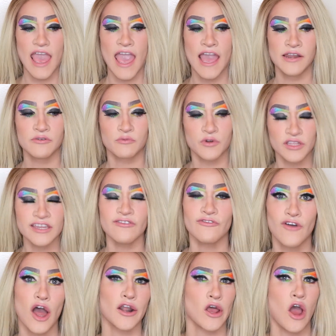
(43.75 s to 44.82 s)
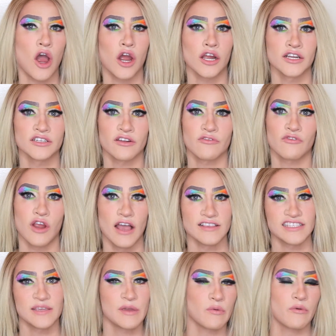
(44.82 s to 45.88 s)
and really fought hard for
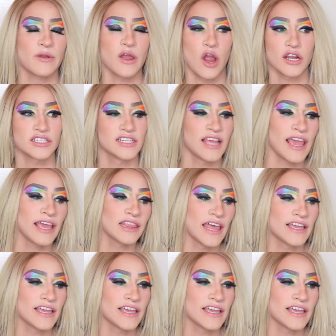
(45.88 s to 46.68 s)
us to be where we are today.